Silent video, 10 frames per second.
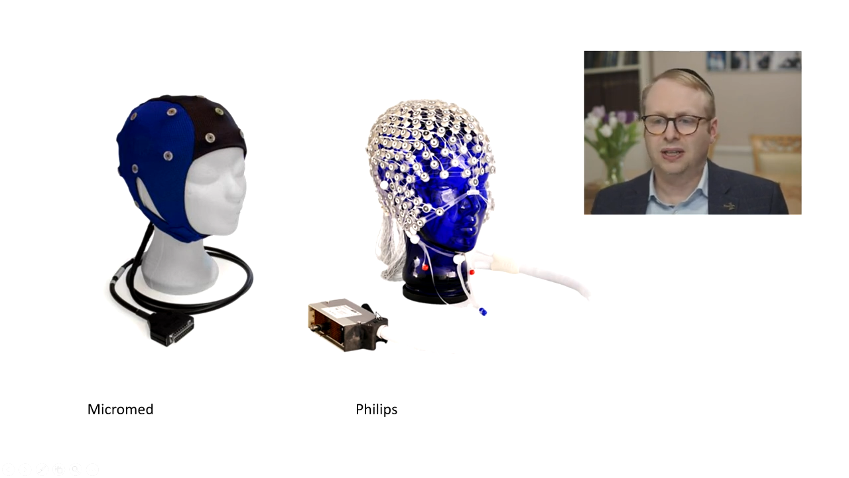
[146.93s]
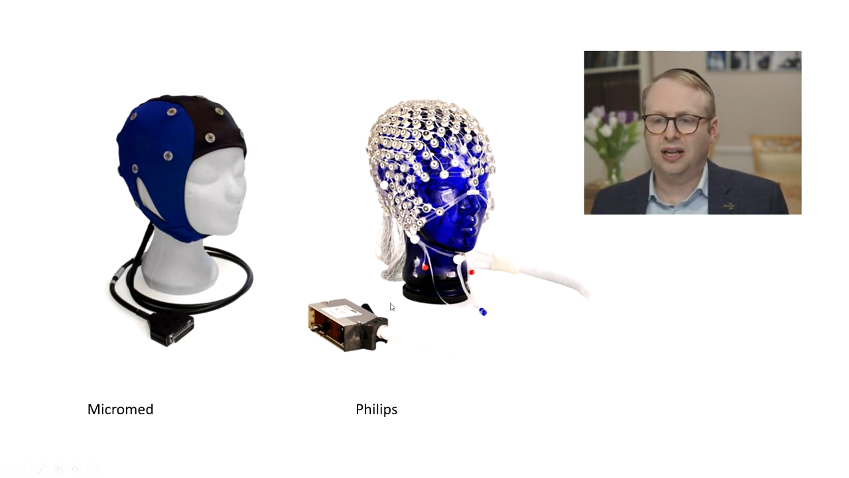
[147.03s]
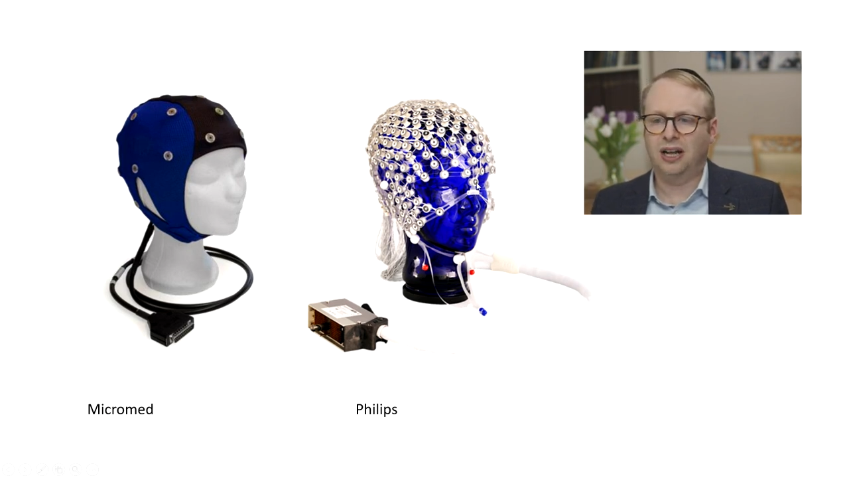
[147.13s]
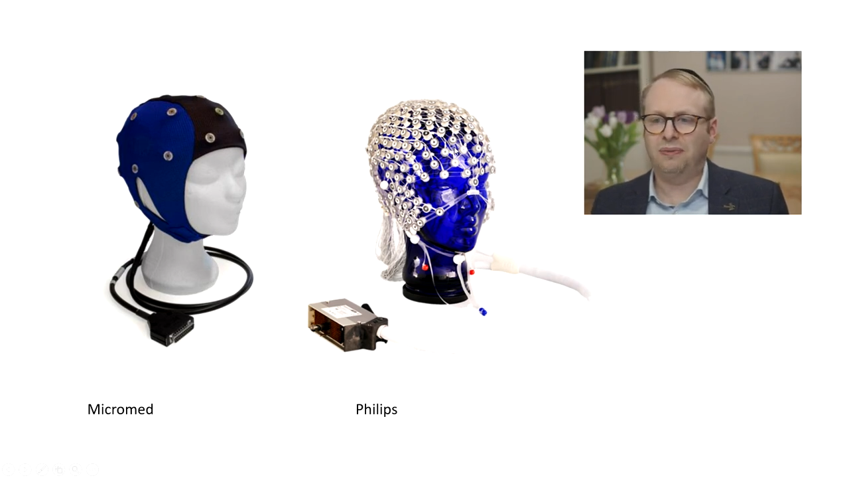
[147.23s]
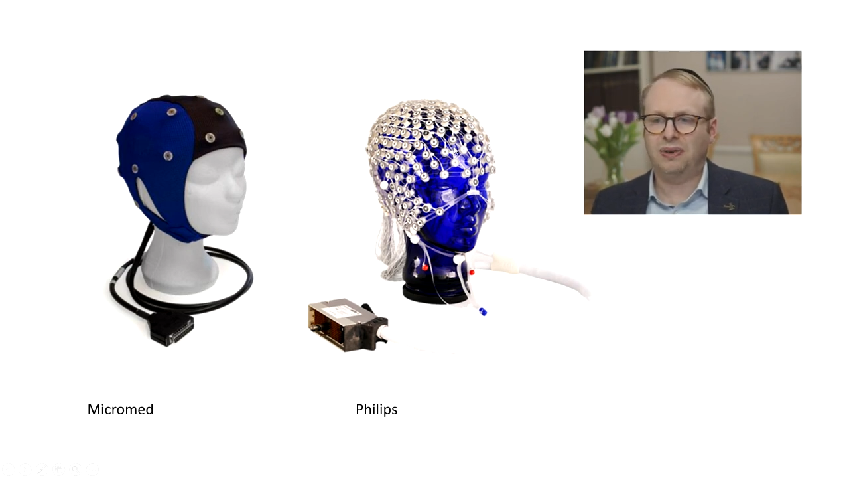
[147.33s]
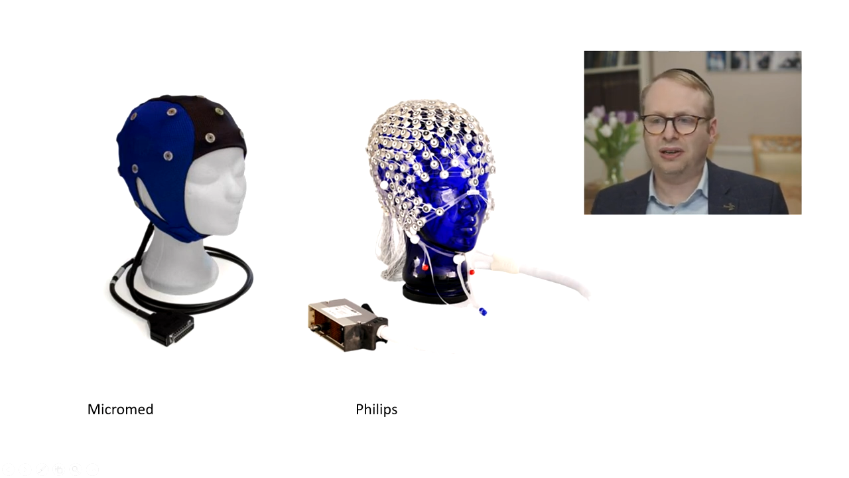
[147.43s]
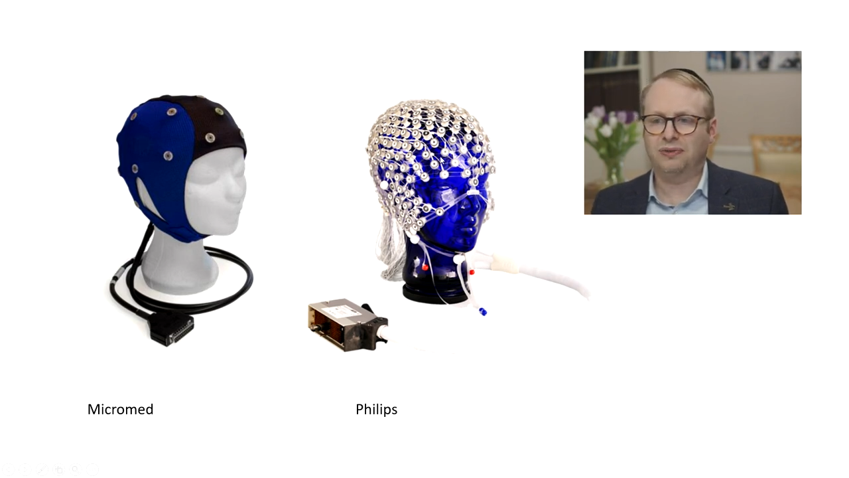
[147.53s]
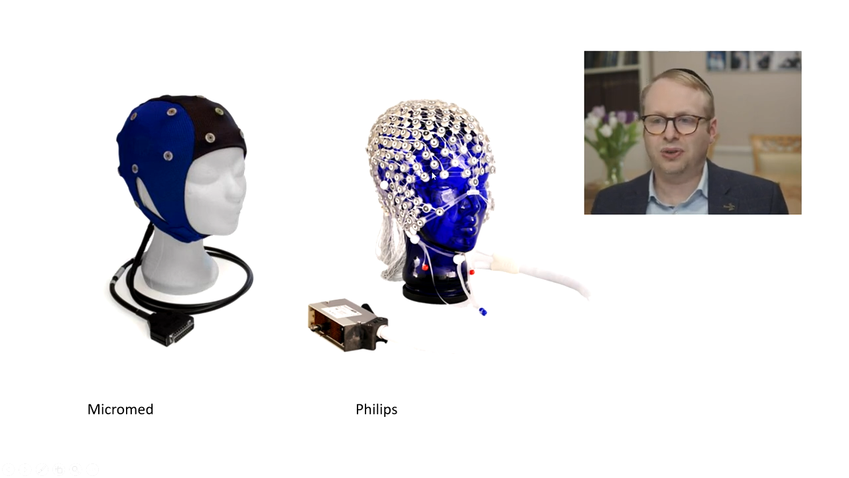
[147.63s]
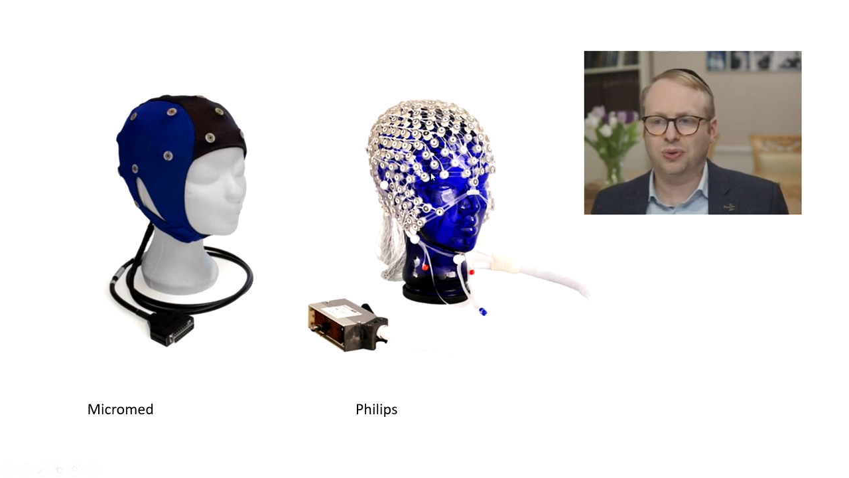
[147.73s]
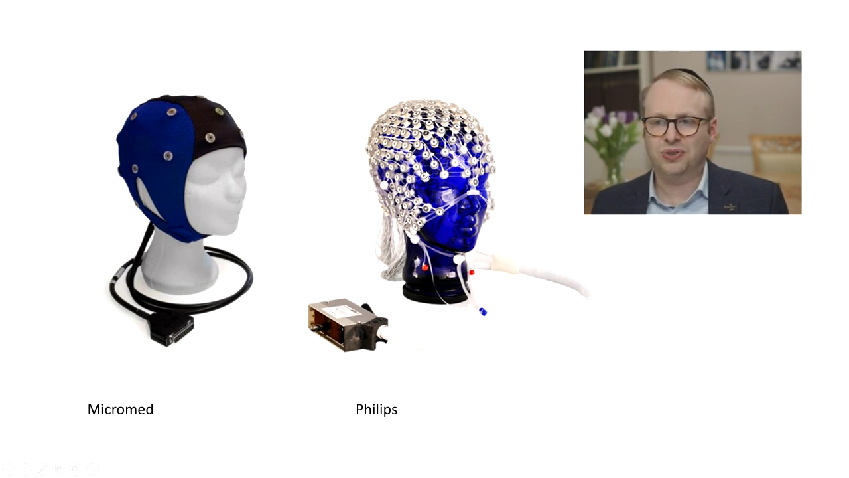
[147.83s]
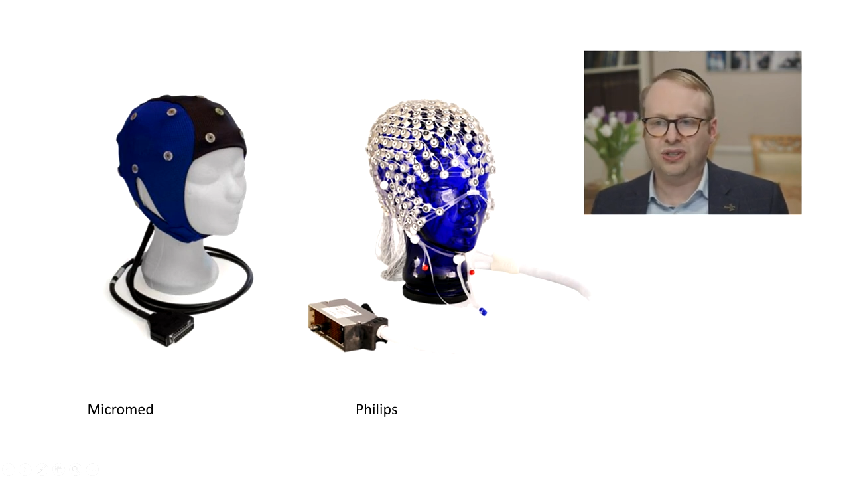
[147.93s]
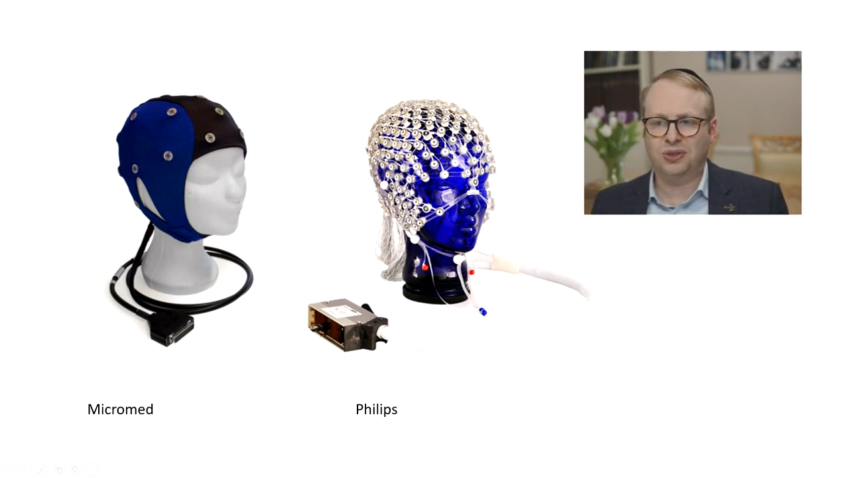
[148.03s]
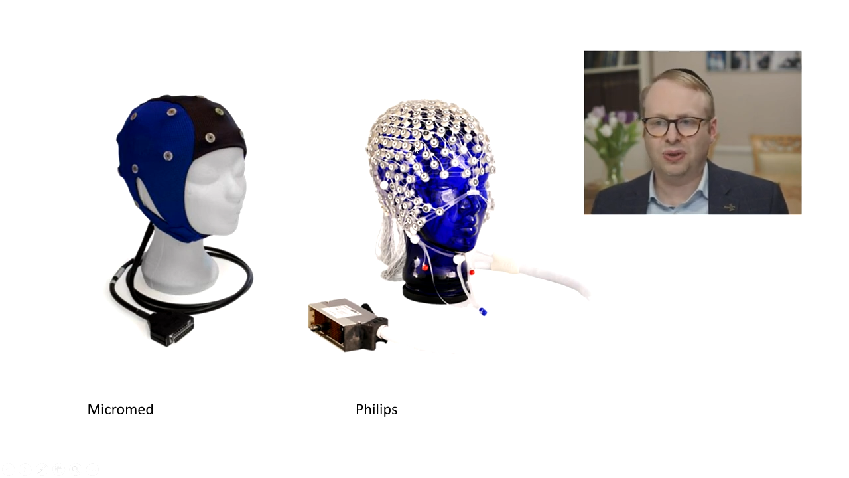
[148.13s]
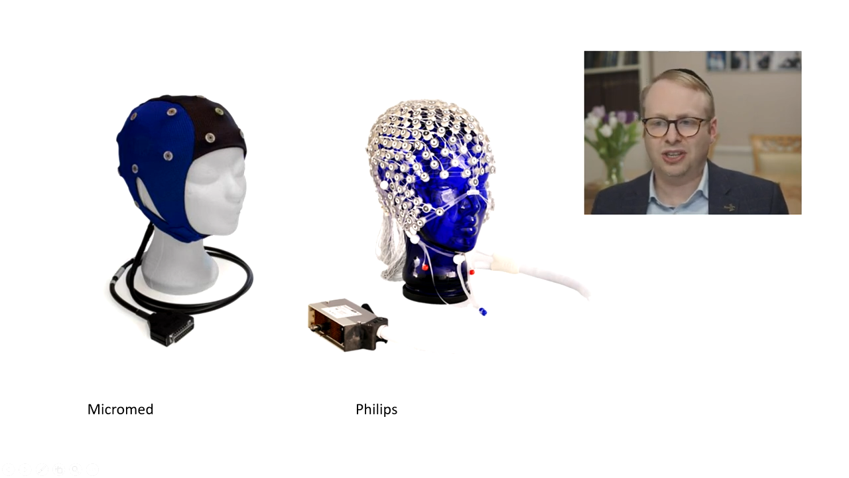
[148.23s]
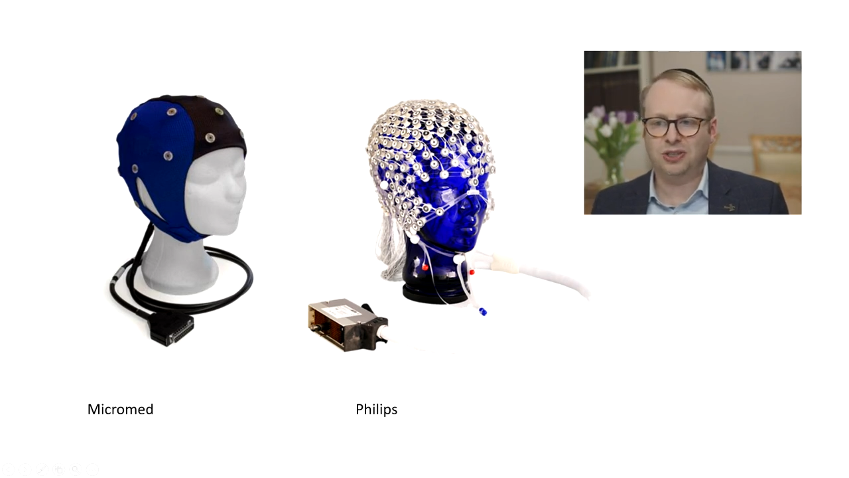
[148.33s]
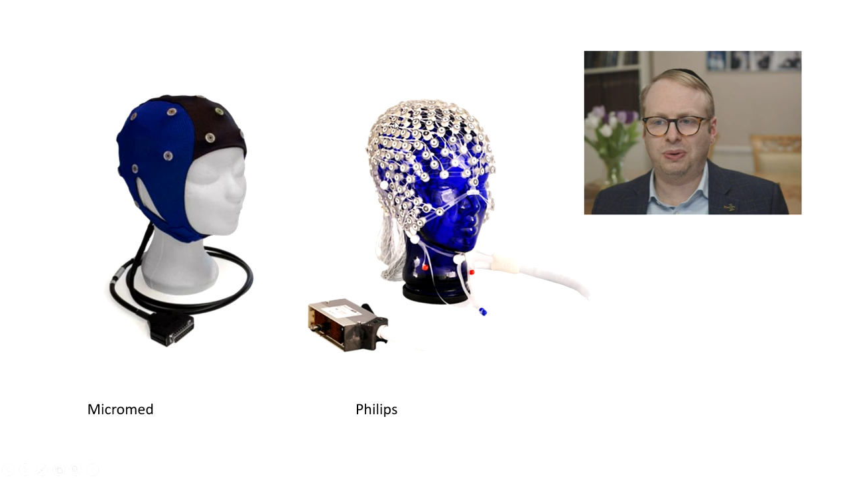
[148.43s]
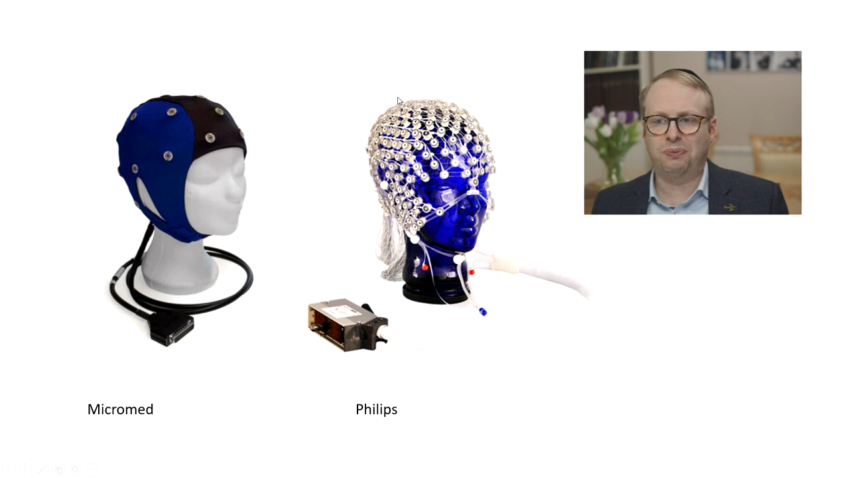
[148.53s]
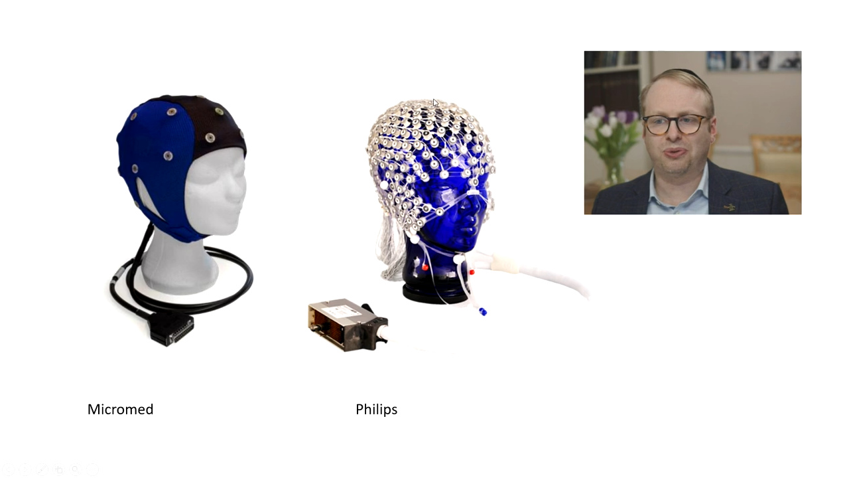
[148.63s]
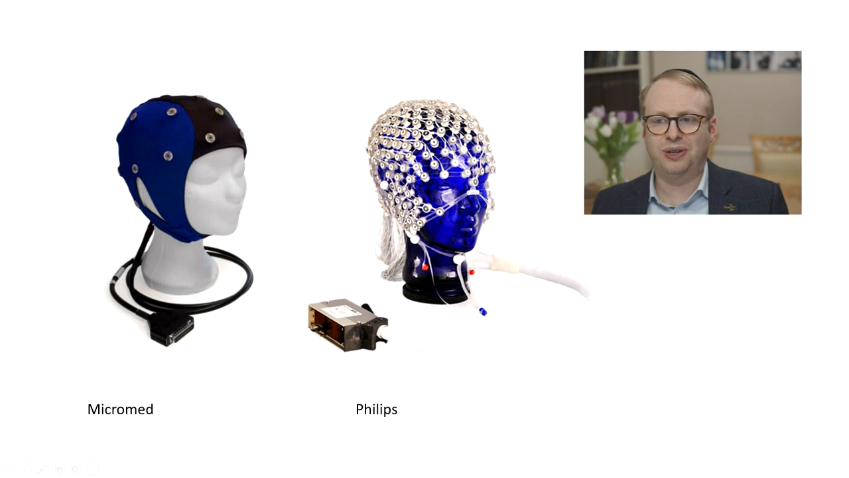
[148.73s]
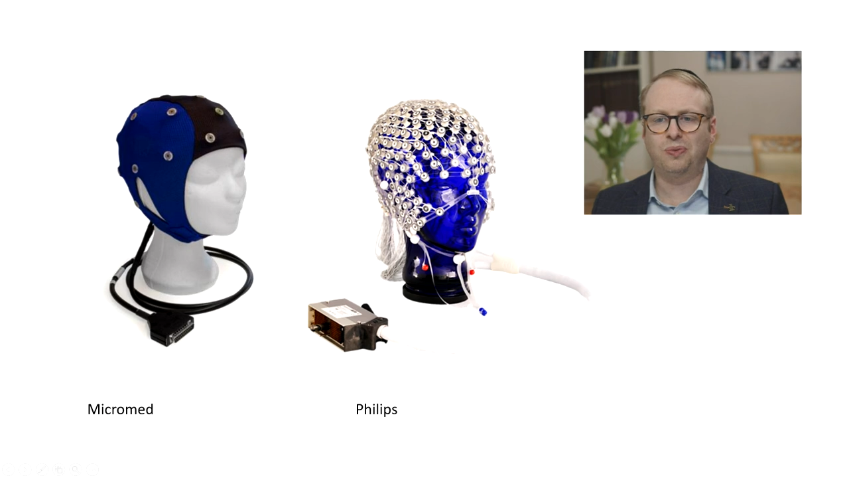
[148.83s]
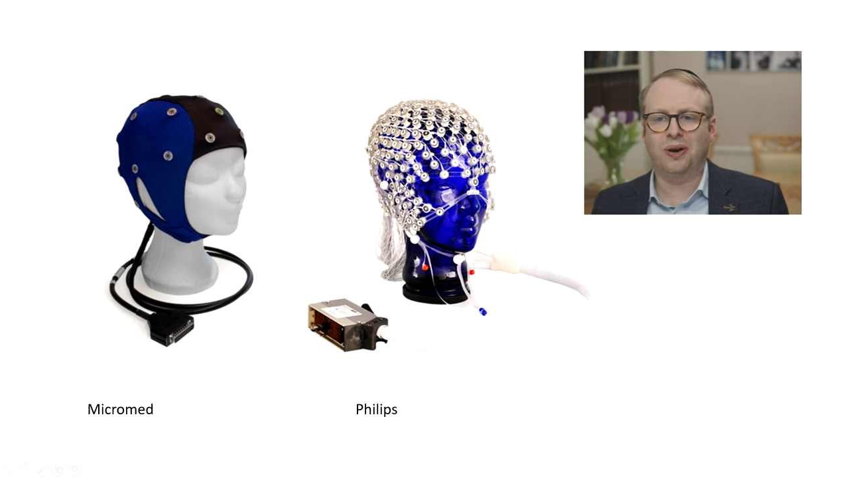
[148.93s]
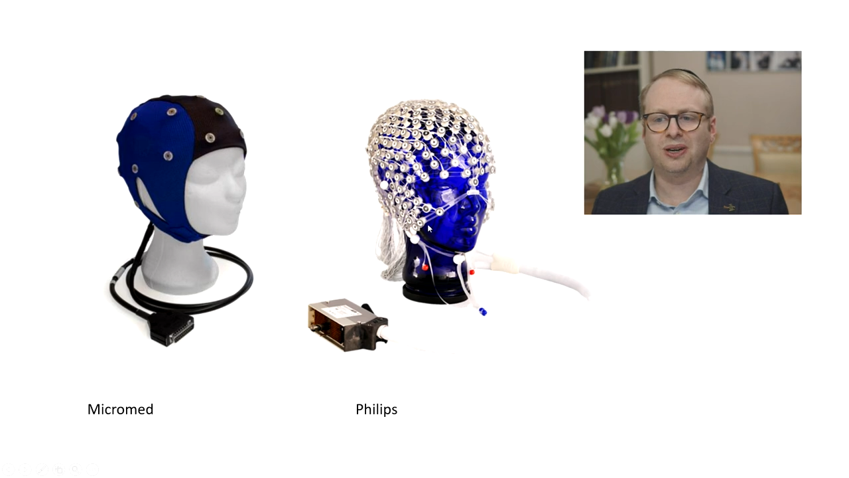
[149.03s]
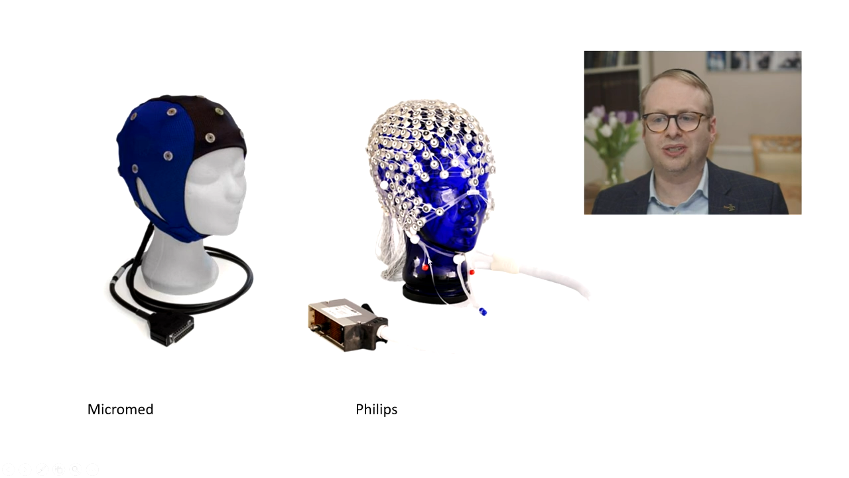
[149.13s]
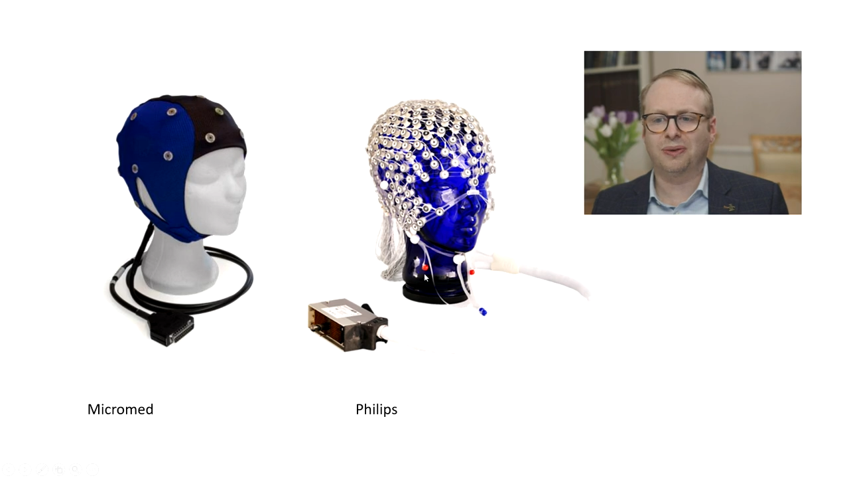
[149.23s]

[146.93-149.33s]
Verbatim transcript: Um, and of course, this all has to be pre-wired